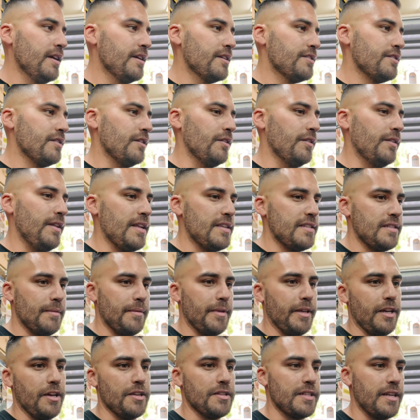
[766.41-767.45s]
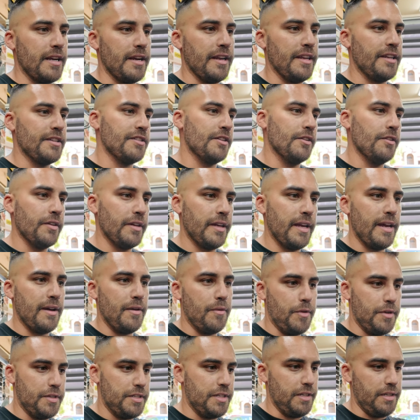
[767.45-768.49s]
so that's something else I need to look at
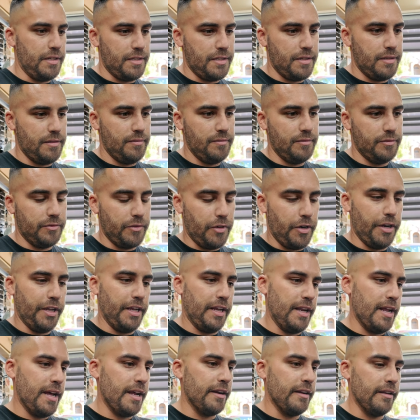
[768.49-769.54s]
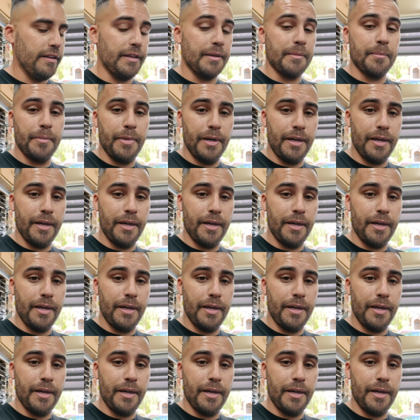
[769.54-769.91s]
once it's running and idling.